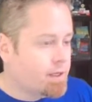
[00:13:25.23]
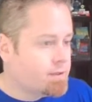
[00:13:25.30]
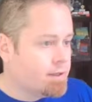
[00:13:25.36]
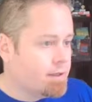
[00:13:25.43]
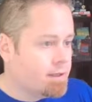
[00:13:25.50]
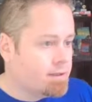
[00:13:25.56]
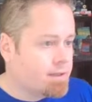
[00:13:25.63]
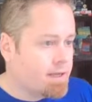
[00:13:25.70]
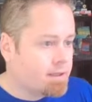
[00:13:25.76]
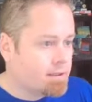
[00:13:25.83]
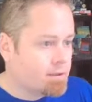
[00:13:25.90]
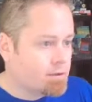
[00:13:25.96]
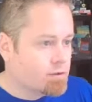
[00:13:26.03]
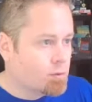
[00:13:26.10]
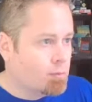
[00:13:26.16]
and it's
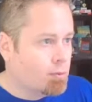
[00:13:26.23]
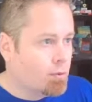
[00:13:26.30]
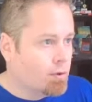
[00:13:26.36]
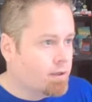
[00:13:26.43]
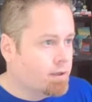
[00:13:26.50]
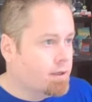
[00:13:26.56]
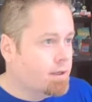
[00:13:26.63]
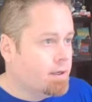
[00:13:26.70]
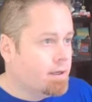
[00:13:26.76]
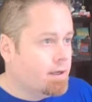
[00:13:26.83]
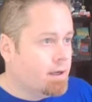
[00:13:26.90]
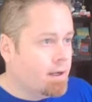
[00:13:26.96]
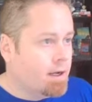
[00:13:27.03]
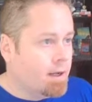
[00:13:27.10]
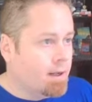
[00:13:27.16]
acting as support,
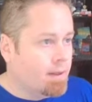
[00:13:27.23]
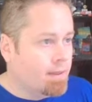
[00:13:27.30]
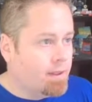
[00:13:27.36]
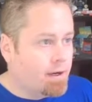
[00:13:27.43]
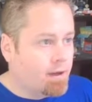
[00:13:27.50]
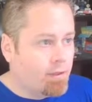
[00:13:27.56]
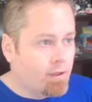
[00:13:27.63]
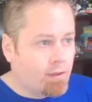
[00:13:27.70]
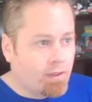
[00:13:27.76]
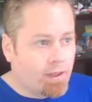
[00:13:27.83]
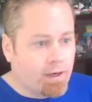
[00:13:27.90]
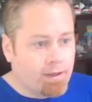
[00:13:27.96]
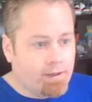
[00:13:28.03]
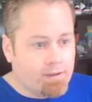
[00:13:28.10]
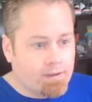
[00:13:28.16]
then I think that
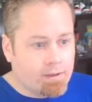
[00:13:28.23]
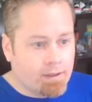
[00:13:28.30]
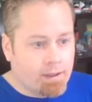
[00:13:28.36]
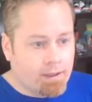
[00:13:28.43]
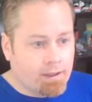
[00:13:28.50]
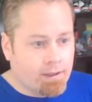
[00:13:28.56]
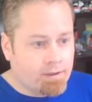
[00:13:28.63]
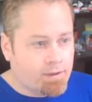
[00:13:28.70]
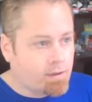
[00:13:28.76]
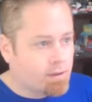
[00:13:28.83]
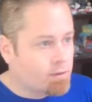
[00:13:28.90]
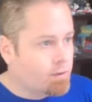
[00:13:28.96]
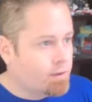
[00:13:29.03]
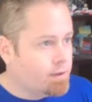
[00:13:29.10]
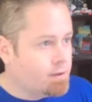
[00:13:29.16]
is a
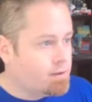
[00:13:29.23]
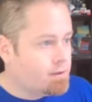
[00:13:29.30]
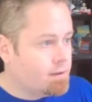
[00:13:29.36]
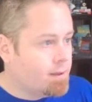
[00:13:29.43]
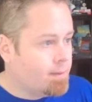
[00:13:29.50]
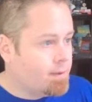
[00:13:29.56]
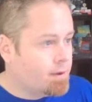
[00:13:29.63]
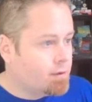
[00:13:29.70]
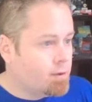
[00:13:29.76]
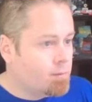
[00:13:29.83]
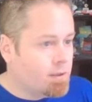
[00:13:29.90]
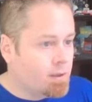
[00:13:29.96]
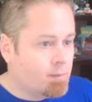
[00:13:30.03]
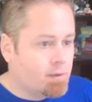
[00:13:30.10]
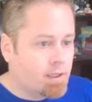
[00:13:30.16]
signal that there could
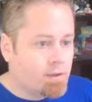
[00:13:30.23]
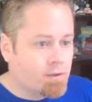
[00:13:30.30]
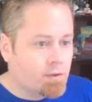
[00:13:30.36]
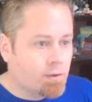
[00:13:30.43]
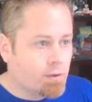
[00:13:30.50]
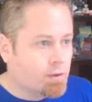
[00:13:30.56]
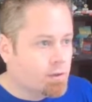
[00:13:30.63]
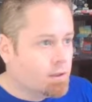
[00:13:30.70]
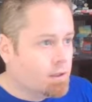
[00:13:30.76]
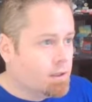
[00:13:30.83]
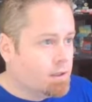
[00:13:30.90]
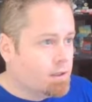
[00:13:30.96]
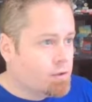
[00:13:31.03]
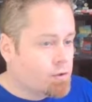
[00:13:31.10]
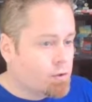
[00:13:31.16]
be a potential
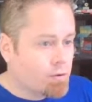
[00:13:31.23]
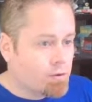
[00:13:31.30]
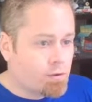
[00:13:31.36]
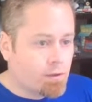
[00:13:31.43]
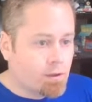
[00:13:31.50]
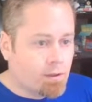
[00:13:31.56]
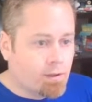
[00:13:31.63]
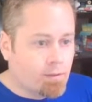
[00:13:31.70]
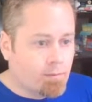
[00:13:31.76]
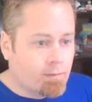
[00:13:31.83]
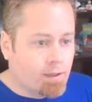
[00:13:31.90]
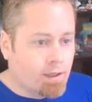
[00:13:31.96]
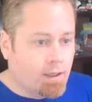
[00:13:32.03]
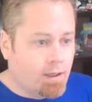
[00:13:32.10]
short-term